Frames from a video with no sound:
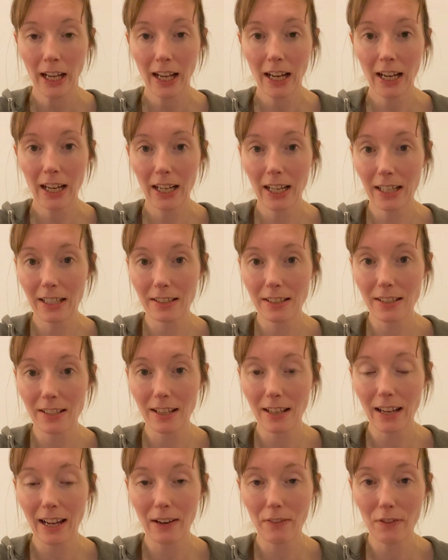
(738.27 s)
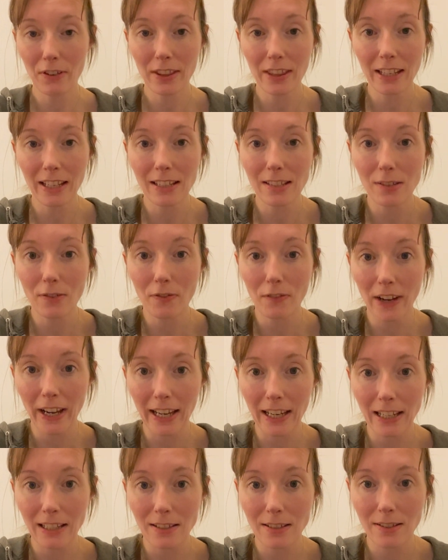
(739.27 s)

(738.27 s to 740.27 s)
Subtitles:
and everything is a phase.